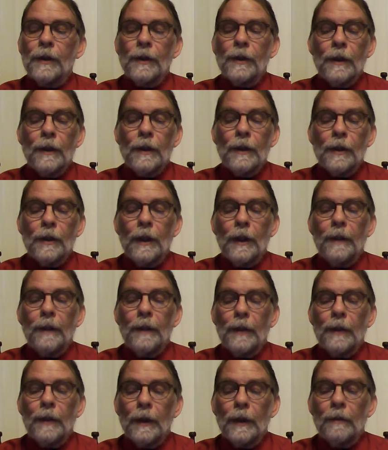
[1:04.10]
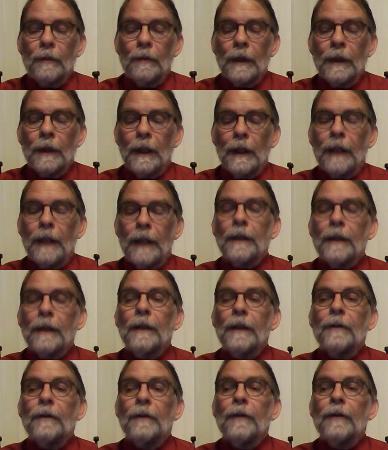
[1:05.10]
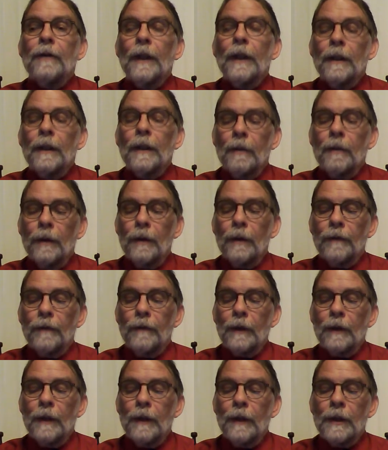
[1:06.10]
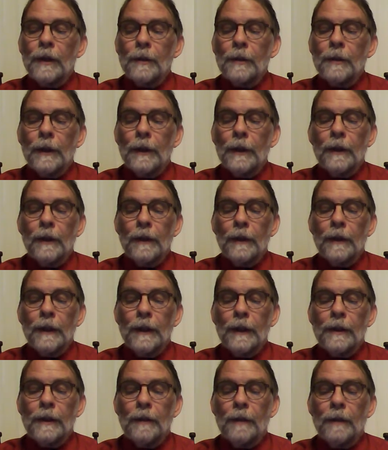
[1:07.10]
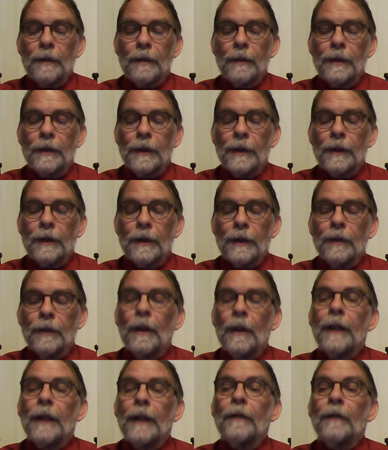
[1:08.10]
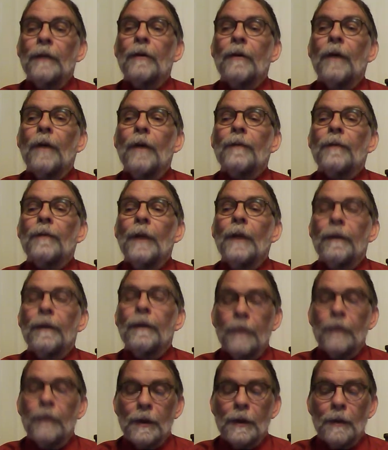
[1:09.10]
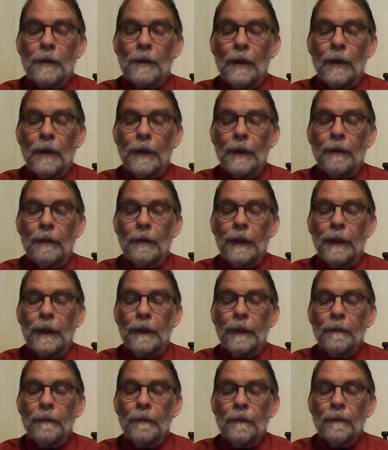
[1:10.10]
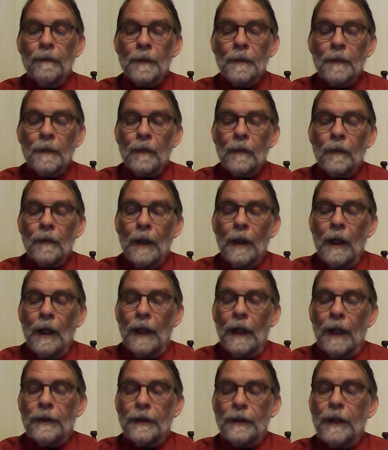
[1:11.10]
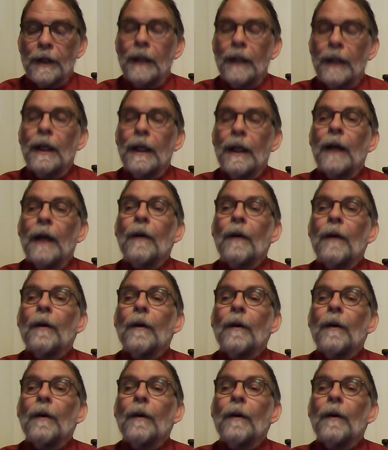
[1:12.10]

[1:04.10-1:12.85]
at Cherry Point, but elected instead to move to Greensboro and accept a position writing software for a small company. I stayed there